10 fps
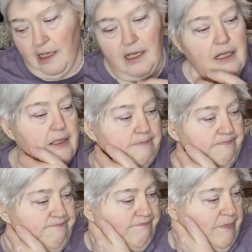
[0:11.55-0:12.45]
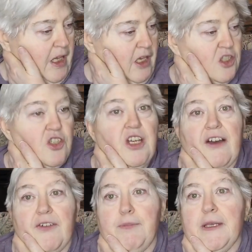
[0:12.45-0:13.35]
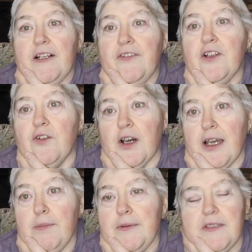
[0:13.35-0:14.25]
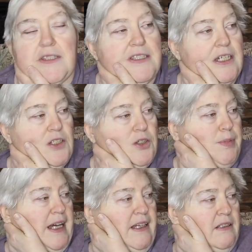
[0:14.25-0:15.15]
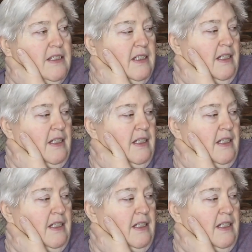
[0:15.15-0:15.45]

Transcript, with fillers: Um, do have a bit of a gripe to tell you about,